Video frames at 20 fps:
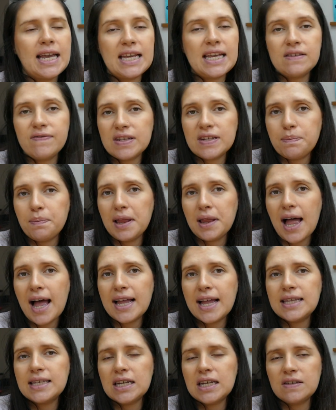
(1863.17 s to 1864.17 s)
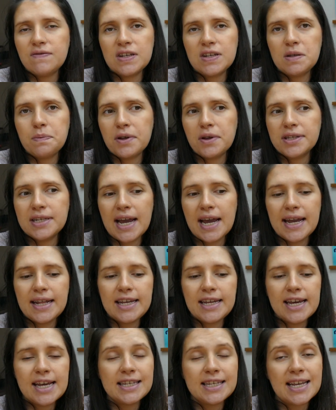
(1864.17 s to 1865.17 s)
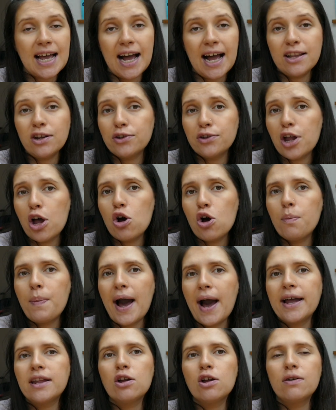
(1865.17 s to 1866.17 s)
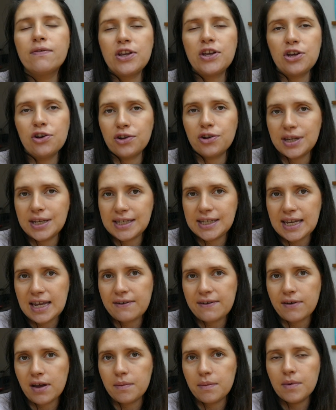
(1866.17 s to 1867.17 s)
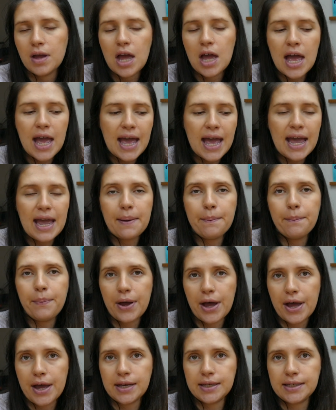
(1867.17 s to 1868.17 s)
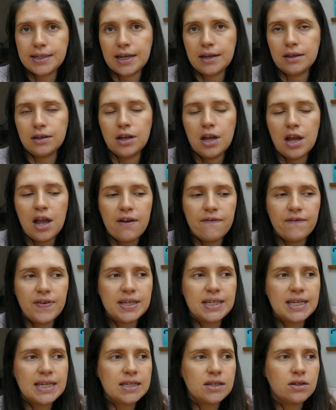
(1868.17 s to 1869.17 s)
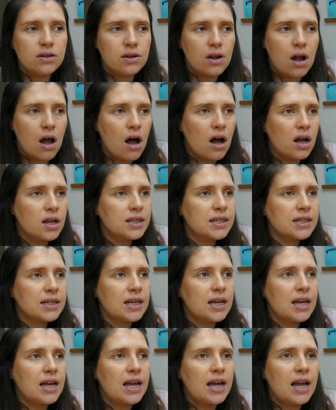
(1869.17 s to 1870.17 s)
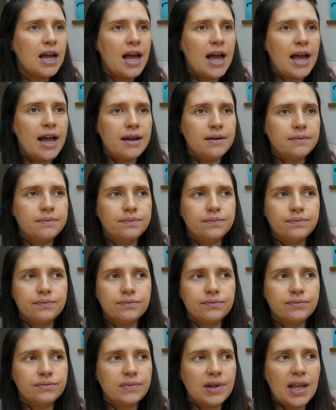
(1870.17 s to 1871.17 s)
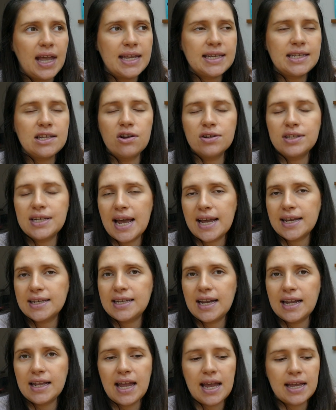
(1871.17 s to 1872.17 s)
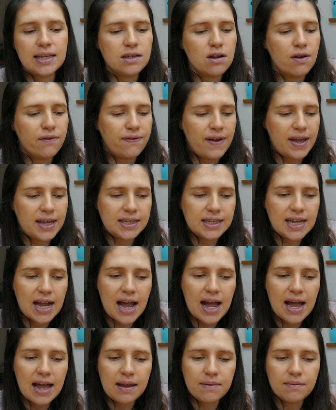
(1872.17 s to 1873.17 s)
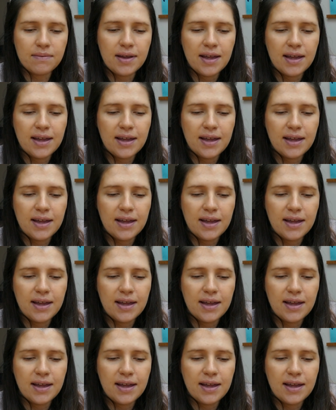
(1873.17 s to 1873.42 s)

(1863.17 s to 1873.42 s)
Is this planned? Is this spontaneous? I don't know, but I know that you're going to see them in person. This is not, it's not texting. It's not FaceTime.